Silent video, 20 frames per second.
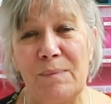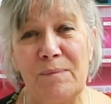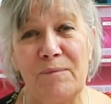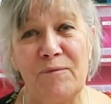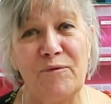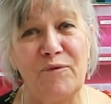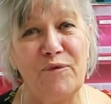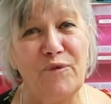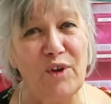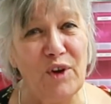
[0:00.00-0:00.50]

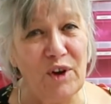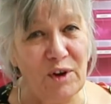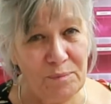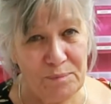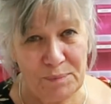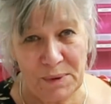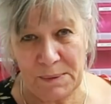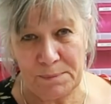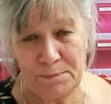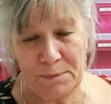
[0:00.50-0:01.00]
full
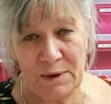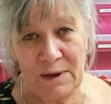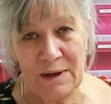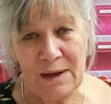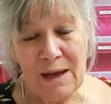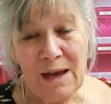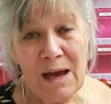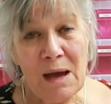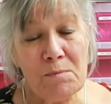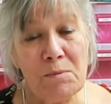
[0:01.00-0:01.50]
of people,
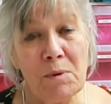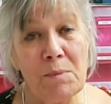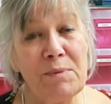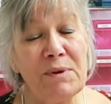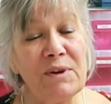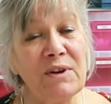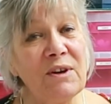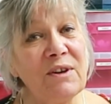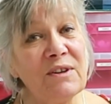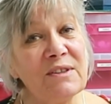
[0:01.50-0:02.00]
but
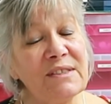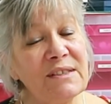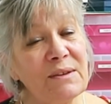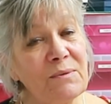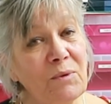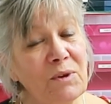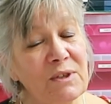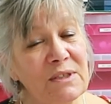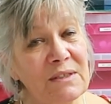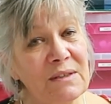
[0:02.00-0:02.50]
because
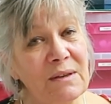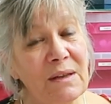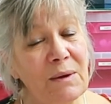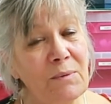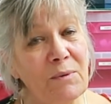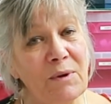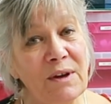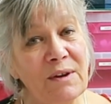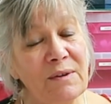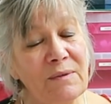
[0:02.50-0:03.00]

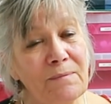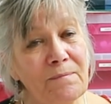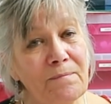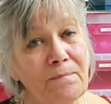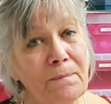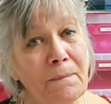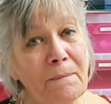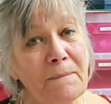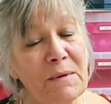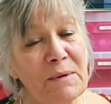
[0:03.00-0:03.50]

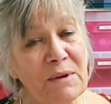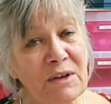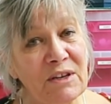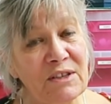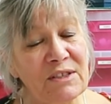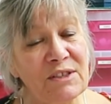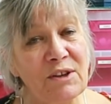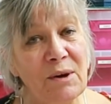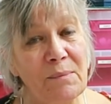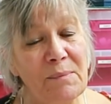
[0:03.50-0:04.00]

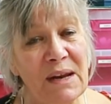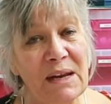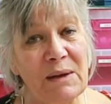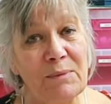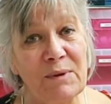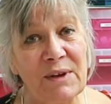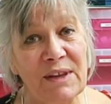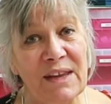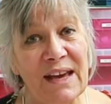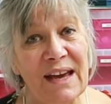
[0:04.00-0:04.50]
because not many
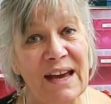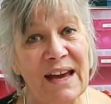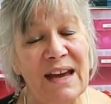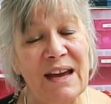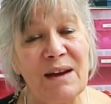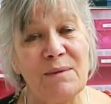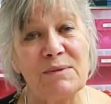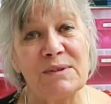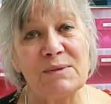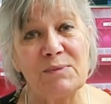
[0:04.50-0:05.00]
were
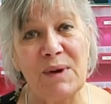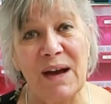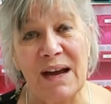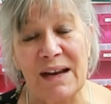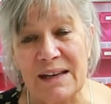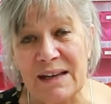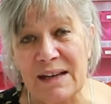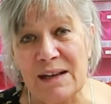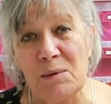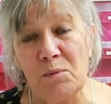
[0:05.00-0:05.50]
there, we
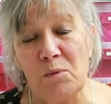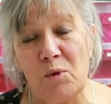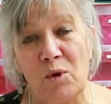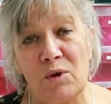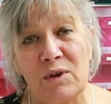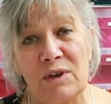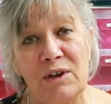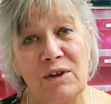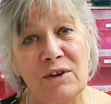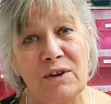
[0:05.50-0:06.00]
had a little
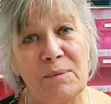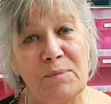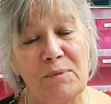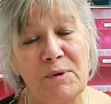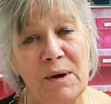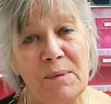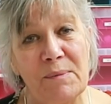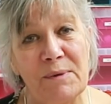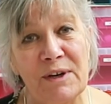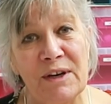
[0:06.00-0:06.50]
walk along the
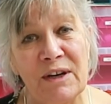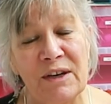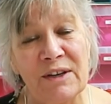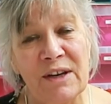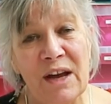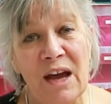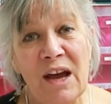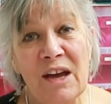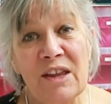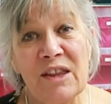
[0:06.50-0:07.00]
promenade.
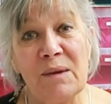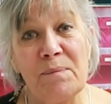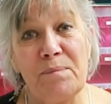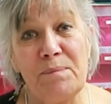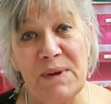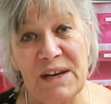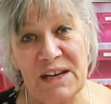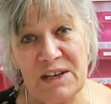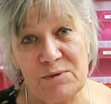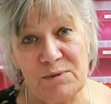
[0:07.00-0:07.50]
The
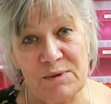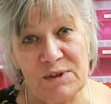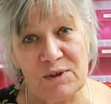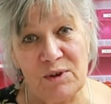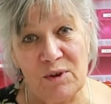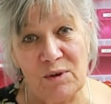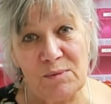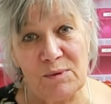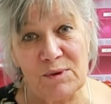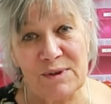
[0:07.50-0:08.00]
beach was
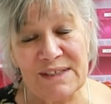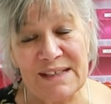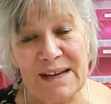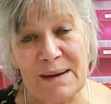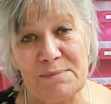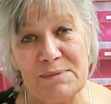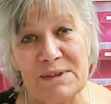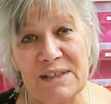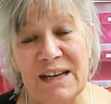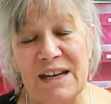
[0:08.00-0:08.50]
almost
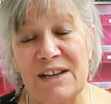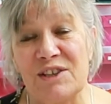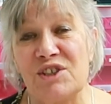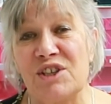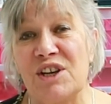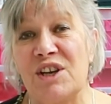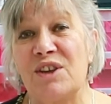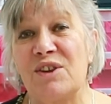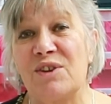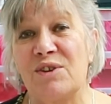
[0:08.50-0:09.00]
empty, and
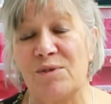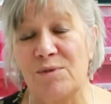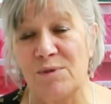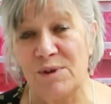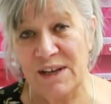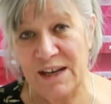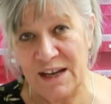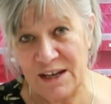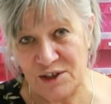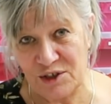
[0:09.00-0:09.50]
she
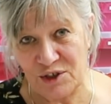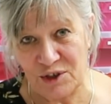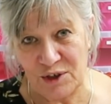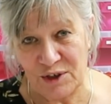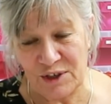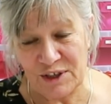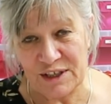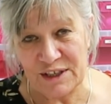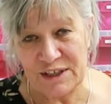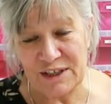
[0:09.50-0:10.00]
thoroughly
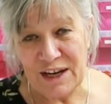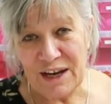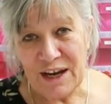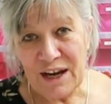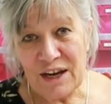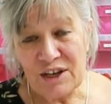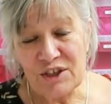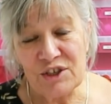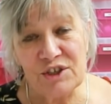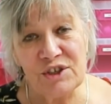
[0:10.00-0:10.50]
enjoyed it.
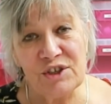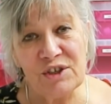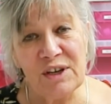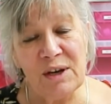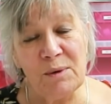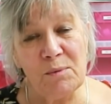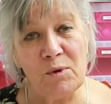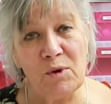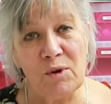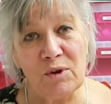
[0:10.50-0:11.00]
She took
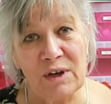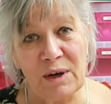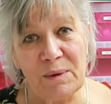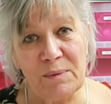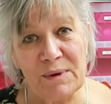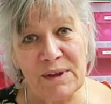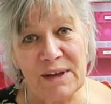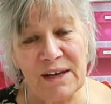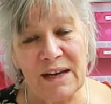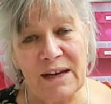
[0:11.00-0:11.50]
her walker
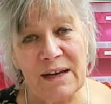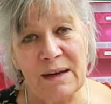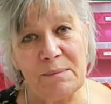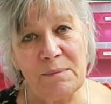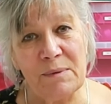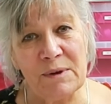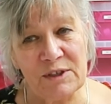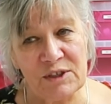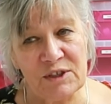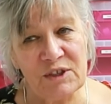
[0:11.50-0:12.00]
with her,
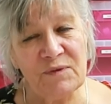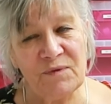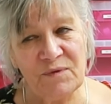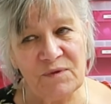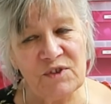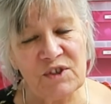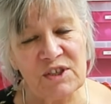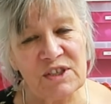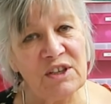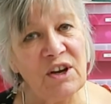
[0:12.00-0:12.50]
and she
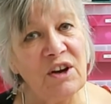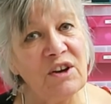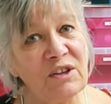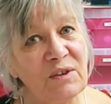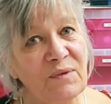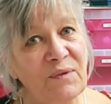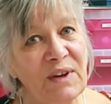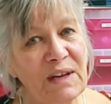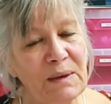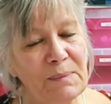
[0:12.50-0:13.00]
started
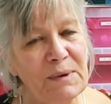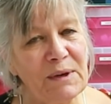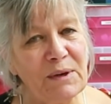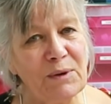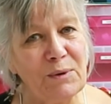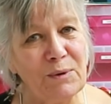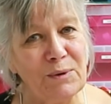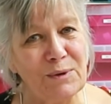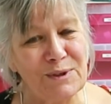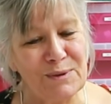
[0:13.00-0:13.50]
to feel a bit
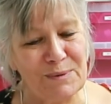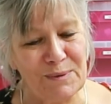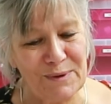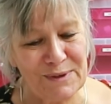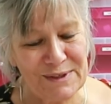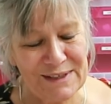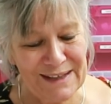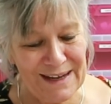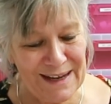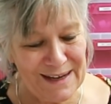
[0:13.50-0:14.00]
cold
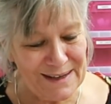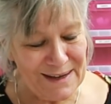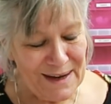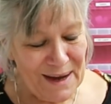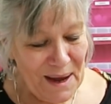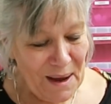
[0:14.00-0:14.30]
towards the end.